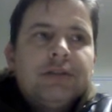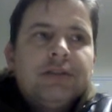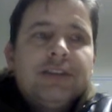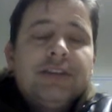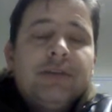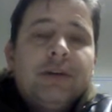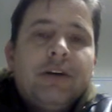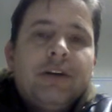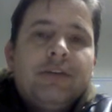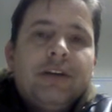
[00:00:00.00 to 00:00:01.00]
She said some of the
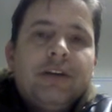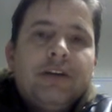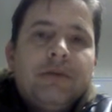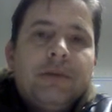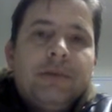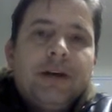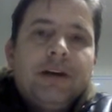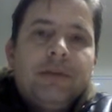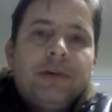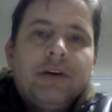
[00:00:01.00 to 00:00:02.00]
hardest things about being an
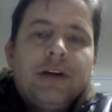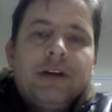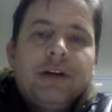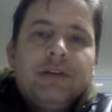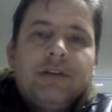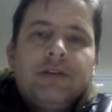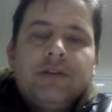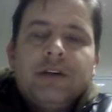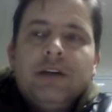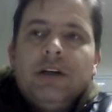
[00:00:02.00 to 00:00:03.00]
immigrant in this
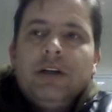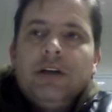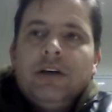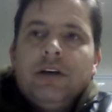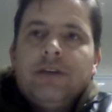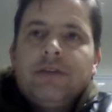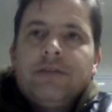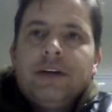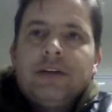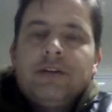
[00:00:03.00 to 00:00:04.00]
country is the
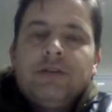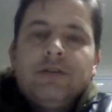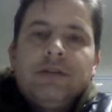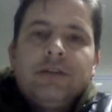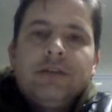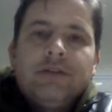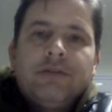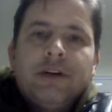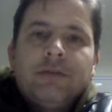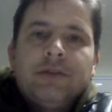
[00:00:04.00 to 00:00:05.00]
fact that you do leave your
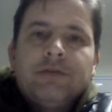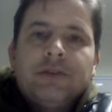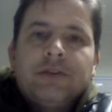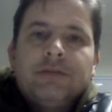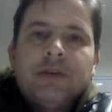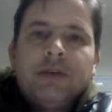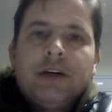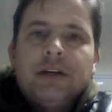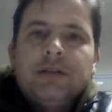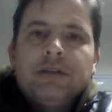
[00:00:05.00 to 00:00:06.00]
family and friends
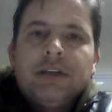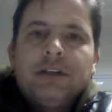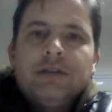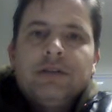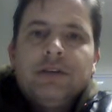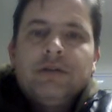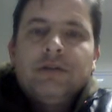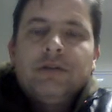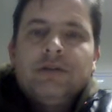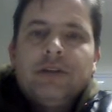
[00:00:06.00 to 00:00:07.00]
behind, and you
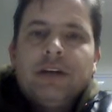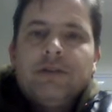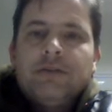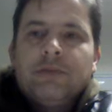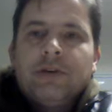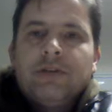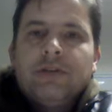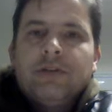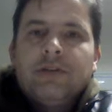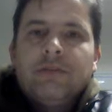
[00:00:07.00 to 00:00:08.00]
lose that support
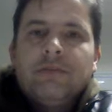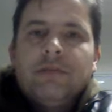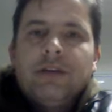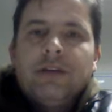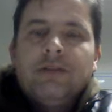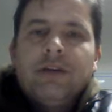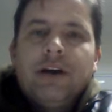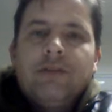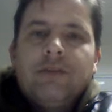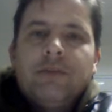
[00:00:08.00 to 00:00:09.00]
system that you
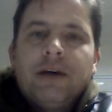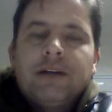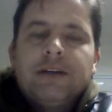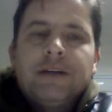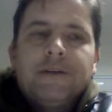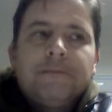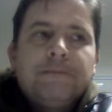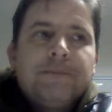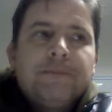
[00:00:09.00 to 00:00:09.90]
have back there.